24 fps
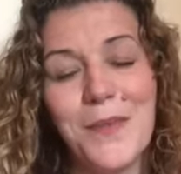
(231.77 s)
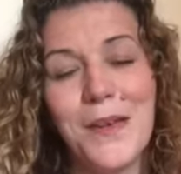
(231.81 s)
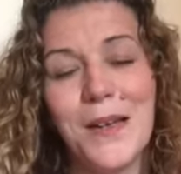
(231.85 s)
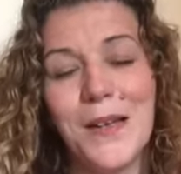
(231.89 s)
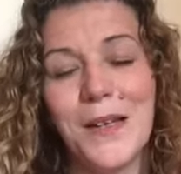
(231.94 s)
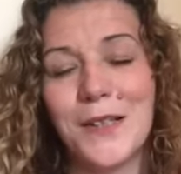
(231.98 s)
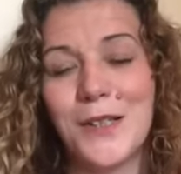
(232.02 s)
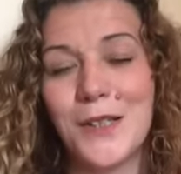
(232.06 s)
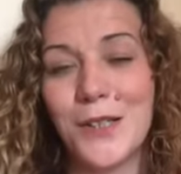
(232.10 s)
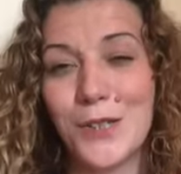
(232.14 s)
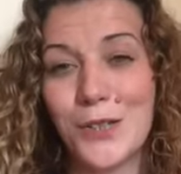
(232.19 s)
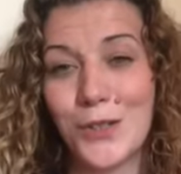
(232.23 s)

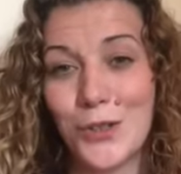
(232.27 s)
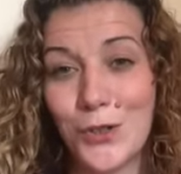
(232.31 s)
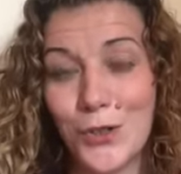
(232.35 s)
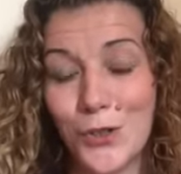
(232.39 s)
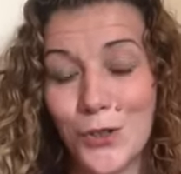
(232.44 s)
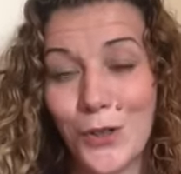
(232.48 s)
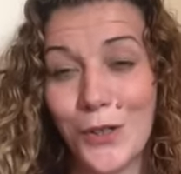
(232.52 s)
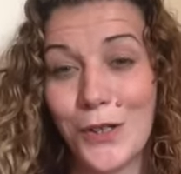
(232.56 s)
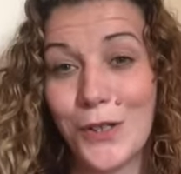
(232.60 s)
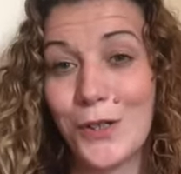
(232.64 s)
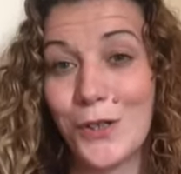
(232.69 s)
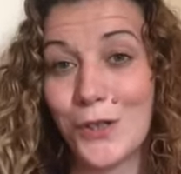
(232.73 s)
And
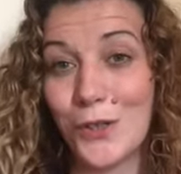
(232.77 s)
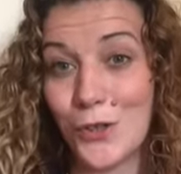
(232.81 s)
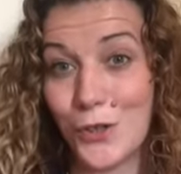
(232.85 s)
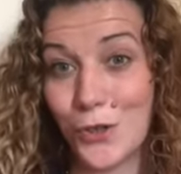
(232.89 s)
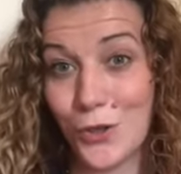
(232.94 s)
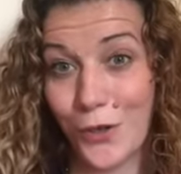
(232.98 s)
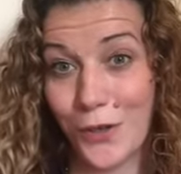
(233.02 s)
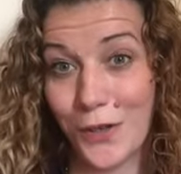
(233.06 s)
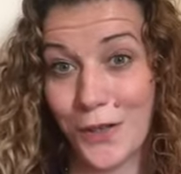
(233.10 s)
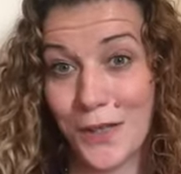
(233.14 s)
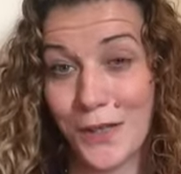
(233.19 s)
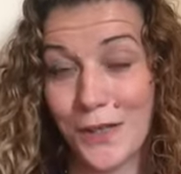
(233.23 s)
enjoy the
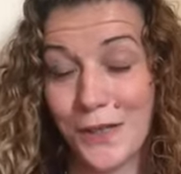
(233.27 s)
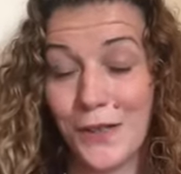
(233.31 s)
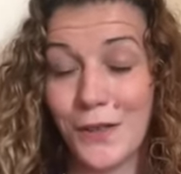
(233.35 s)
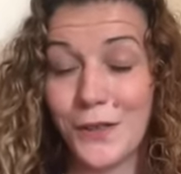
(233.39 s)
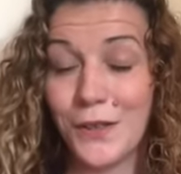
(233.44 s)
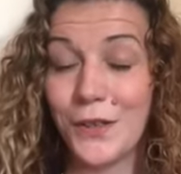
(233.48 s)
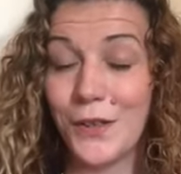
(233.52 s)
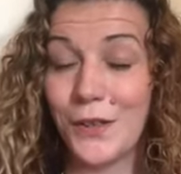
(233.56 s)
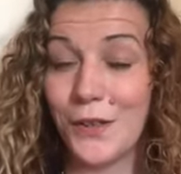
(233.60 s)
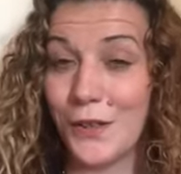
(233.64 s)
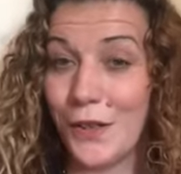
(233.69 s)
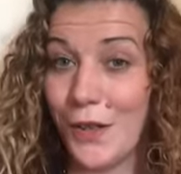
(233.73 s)
joy
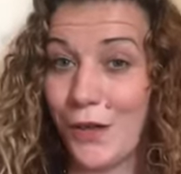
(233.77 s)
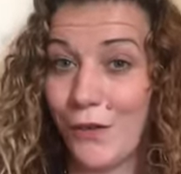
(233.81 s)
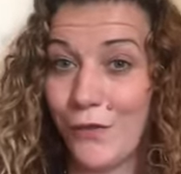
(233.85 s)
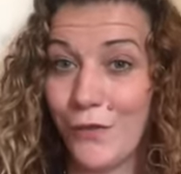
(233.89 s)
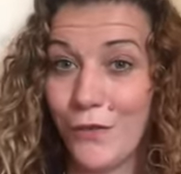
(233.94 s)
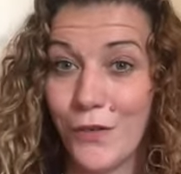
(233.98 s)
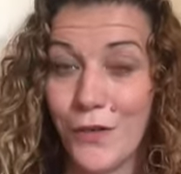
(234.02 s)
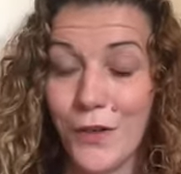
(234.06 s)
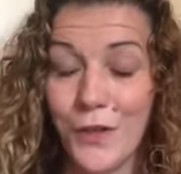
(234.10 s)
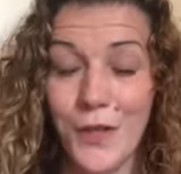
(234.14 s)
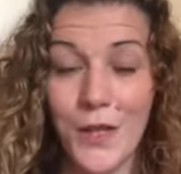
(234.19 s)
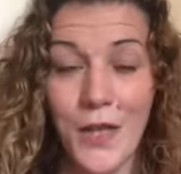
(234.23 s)
and the
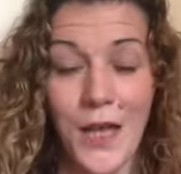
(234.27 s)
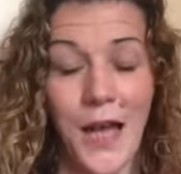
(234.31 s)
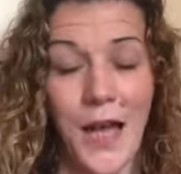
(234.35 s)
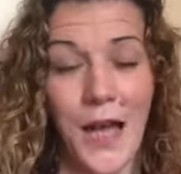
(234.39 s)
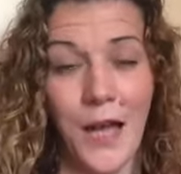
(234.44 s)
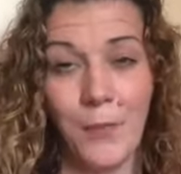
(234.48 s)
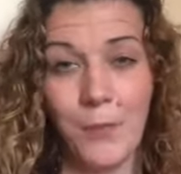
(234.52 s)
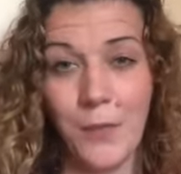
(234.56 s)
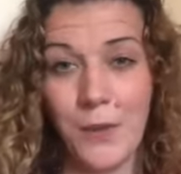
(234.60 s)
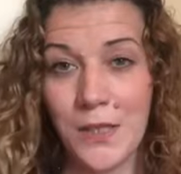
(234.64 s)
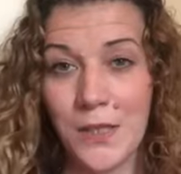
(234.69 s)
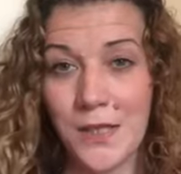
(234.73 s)
love and the
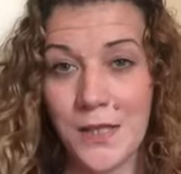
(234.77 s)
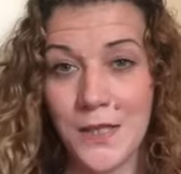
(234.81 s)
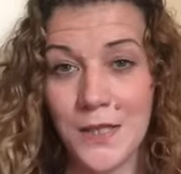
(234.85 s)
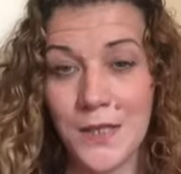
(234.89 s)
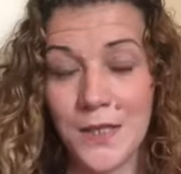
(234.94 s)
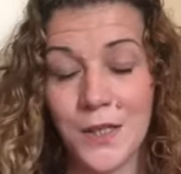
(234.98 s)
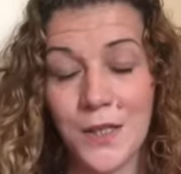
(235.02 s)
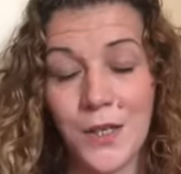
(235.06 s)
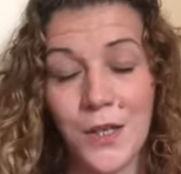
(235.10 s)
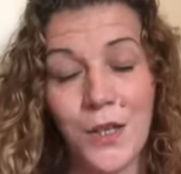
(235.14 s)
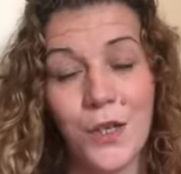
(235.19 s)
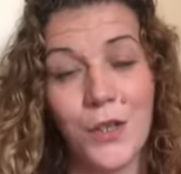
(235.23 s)

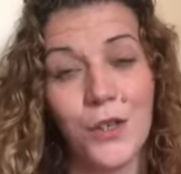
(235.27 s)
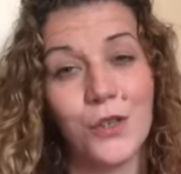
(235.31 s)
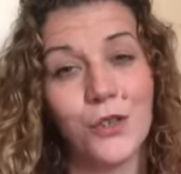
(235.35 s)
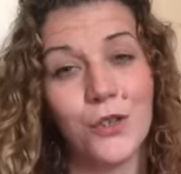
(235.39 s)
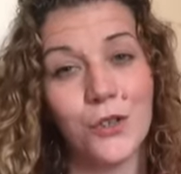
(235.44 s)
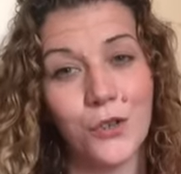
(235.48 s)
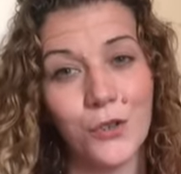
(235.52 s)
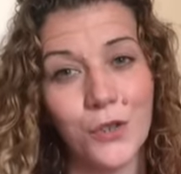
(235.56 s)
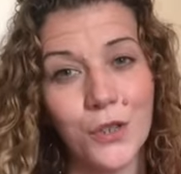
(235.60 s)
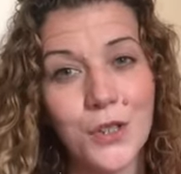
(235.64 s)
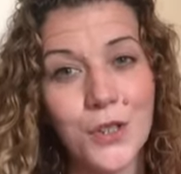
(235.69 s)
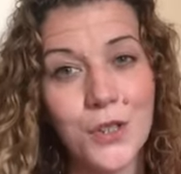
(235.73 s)
happiness
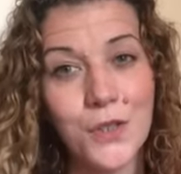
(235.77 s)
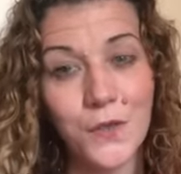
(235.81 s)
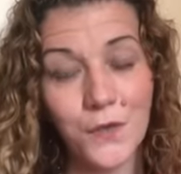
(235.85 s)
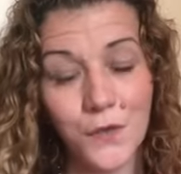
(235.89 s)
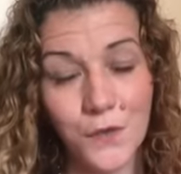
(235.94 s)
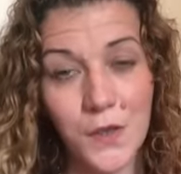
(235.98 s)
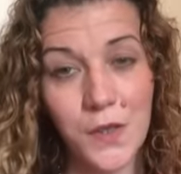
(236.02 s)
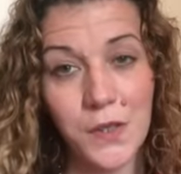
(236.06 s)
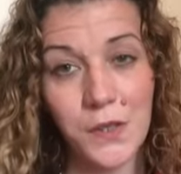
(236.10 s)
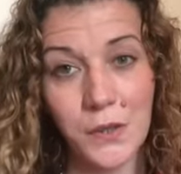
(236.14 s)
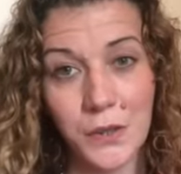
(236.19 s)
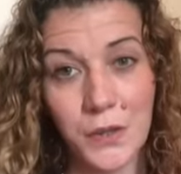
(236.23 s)
you're going to
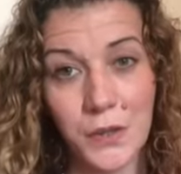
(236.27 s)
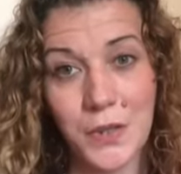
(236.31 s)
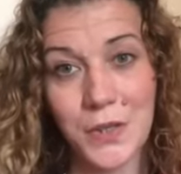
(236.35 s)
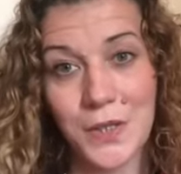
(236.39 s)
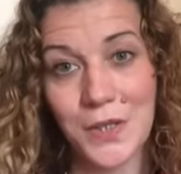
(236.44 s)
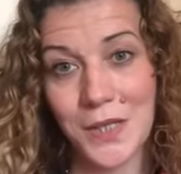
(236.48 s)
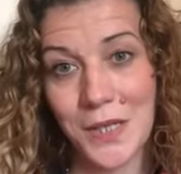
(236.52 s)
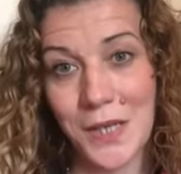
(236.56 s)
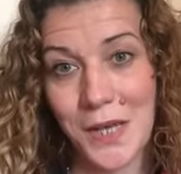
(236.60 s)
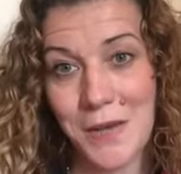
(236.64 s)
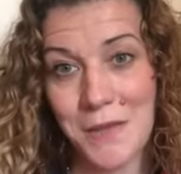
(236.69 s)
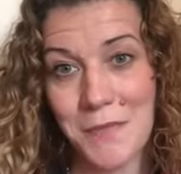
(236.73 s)
feel
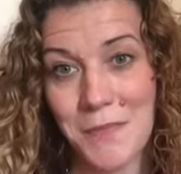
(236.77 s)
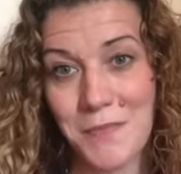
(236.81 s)
today.